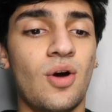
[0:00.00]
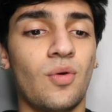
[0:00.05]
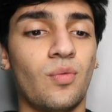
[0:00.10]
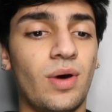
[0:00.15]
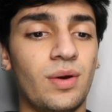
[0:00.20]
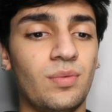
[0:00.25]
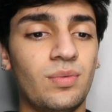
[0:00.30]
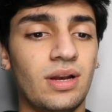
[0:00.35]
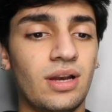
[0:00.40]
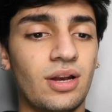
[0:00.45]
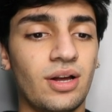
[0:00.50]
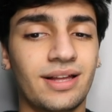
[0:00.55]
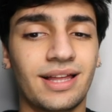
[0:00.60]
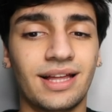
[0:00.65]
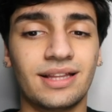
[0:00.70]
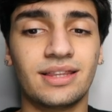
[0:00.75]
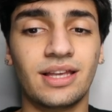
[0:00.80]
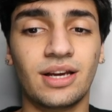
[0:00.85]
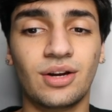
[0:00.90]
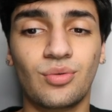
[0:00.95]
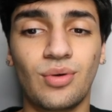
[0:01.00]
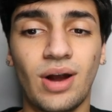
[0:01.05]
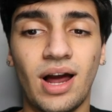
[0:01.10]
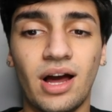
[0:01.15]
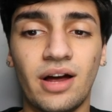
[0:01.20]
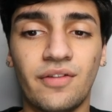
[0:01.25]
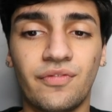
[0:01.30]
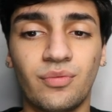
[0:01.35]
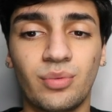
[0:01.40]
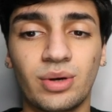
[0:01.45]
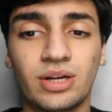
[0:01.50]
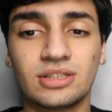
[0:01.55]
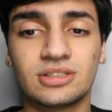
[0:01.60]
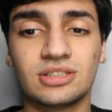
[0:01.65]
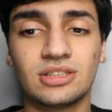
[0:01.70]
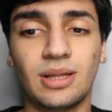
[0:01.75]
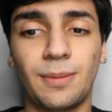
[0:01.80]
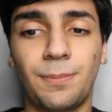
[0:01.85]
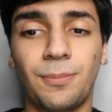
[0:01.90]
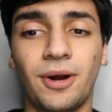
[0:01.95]
When we look at the graph, we can
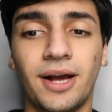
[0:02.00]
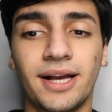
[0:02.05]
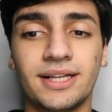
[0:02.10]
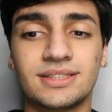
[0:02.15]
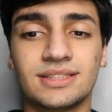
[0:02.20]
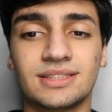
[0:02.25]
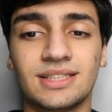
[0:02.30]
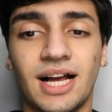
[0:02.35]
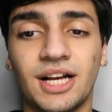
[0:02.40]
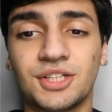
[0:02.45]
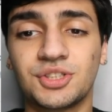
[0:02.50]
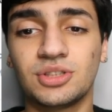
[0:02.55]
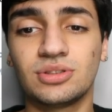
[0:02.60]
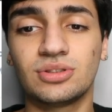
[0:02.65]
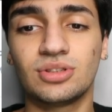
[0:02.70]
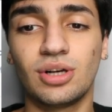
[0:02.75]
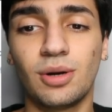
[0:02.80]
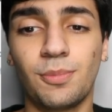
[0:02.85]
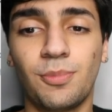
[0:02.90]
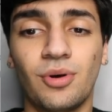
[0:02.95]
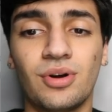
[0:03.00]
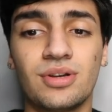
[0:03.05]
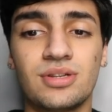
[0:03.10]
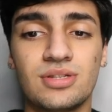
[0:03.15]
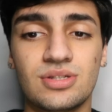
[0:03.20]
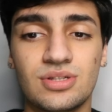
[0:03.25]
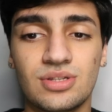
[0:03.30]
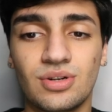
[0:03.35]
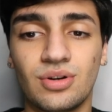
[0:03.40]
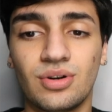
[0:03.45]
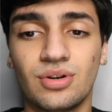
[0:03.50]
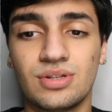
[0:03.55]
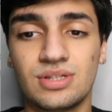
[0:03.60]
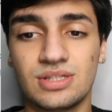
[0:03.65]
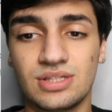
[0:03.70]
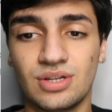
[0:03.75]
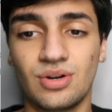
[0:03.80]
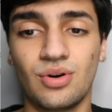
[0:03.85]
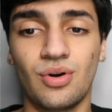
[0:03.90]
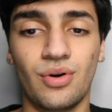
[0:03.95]
see the price is actually
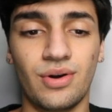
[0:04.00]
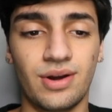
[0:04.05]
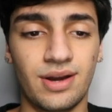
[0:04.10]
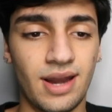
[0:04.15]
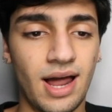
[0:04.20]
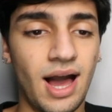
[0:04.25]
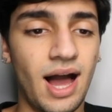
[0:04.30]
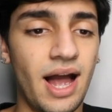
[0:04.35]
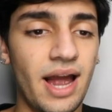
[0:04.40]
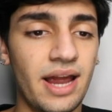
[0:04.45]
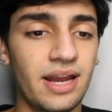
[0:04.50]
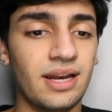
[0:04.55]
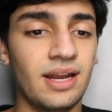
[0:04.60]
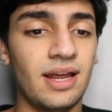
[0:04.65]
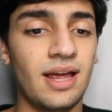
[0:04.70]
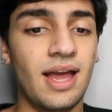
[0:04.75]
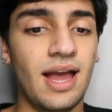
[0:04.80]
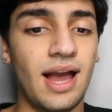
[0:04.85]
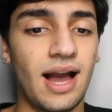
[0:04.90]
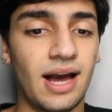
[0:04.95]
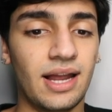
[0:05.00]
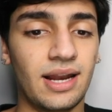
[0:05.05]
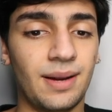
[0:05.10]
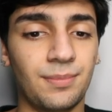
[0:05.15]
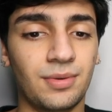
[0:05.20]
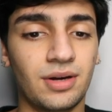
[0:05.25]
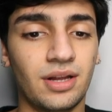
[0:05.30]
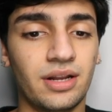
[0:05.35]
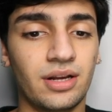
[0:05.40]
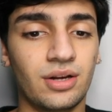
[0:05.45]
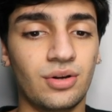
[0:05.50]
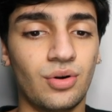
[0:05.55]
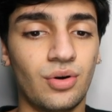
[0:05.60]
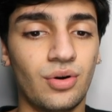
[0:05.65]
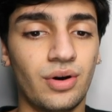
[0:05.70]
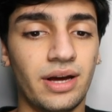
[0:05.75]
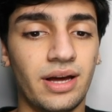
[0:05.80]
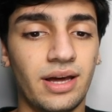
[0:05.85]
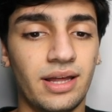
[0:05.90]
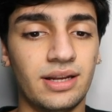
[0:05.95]
0.009 and I'm gonna
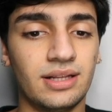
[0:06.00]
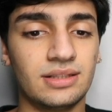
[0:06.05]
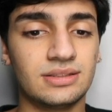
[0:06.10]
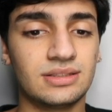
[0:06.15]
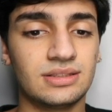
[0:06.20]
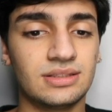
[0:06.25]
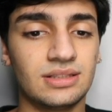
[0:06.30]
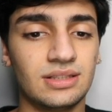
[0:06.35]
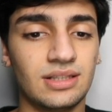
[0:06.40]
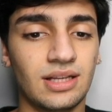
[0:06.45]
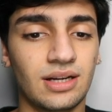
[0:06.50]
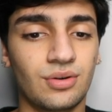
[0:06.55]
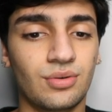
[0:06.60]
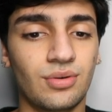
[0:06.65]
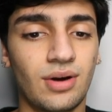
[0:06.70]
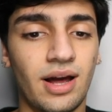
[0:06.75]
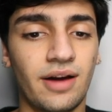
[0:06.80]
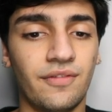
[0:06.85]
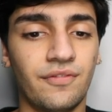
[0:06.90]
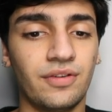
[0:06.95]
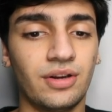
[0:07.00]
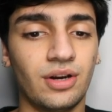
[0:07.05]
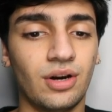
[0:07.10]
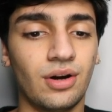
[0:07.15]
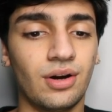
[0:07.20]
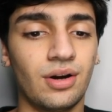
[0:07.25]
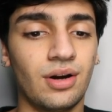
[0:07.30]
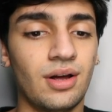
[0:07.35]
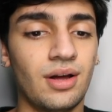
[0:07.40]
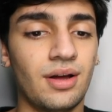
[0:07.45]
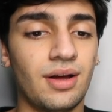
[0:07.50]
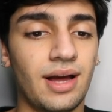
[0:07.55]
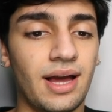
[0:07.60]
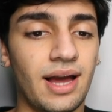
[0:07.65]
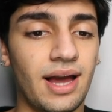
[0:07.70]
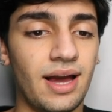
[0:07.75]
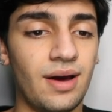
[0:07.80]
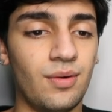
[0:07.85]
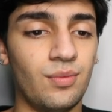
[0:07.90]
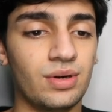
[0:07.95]
go ahead and see the graph here
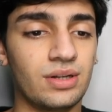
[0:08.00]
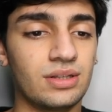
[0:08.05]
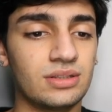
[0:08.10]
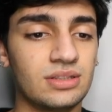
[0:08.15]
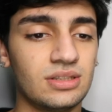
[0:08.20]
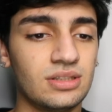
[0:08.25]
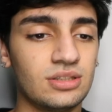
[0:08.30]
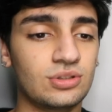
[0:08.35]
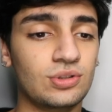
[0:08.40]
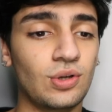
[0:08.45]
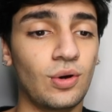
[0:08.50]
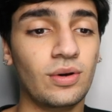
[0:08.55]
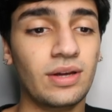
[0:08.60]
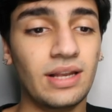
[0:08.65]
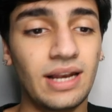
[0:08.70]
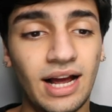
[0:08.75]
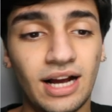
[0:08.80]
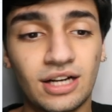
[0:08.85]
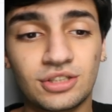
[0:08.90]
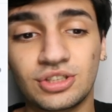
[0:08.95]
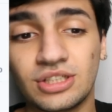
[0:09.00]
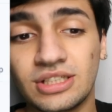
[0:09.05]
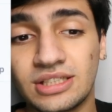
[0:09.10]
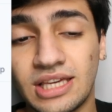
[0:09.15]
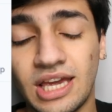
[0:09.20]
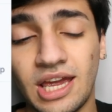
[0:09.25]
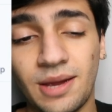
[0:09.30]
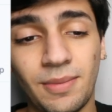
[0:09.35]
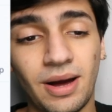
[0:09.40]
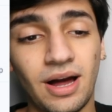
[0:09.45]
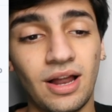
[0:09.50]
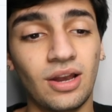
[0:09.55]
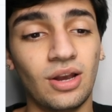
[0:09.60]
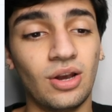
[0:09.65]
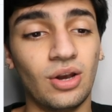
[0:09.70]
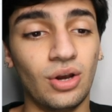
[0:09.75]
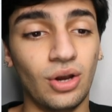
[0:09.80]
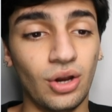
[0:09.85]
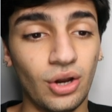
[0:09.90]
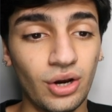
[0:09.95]
and we can see this token actually came out
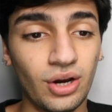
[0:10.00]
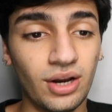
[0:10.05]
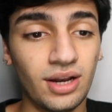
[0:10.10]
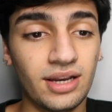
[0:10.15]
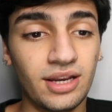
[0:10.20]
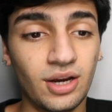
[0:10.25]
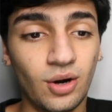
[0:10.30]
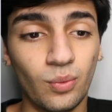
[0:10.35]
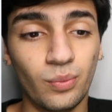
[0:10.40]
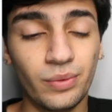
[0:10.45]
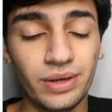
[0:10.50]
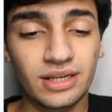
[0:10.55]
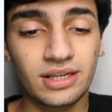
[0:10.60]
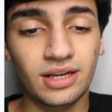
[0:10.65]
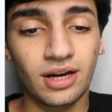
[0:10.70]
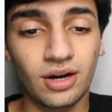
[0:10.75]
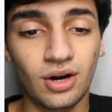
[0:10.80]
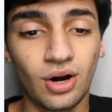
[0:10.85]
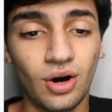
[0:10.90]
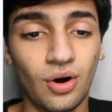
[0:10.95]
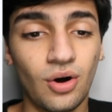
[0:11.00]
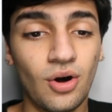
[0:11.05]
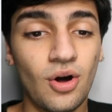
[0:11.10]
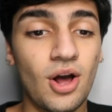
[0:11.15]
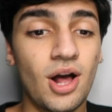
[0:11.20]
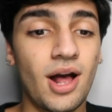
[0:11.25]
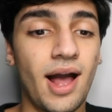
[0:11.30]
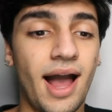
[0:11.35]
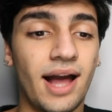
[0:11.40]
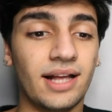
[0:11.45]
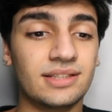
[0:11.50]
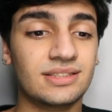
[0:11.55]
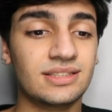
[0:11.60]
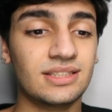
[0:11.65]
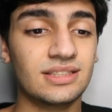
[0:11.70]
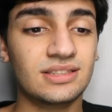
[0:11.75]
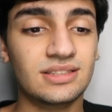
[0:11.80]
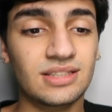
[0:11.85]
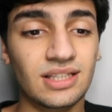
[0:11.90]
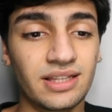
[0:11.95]
literally a week ago and
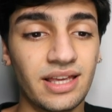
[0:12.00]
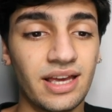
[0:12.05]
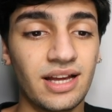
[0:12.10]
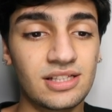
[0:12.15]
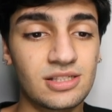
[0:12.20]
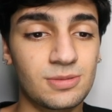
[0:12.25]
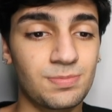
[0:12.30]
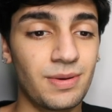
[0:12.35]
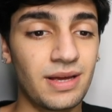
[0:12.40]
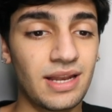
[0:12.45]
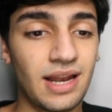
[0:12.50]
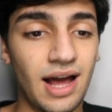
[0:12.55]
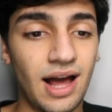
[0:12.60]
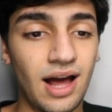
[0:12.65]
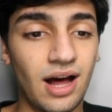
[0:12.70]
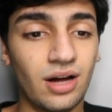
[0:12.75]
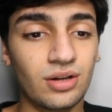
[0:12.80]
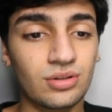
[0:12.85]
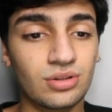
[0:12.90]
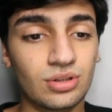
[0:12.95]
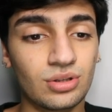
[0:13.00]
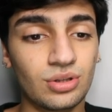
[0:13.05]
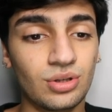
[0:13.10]
since the day it's been out,